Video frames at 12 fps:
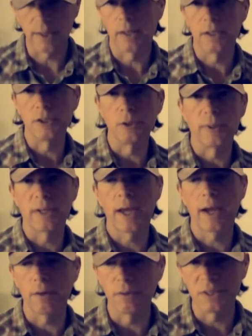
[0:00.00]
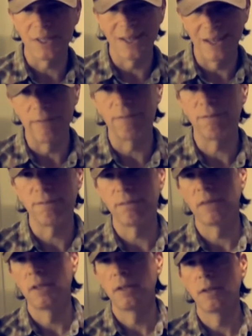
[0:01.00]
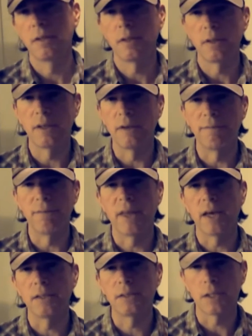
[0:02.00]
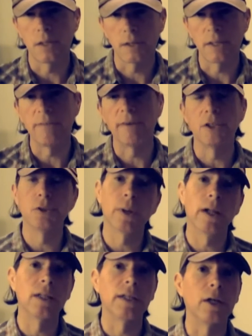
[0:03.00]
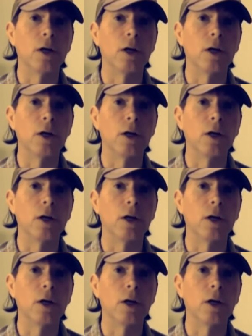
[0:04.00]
that into account if that eventuality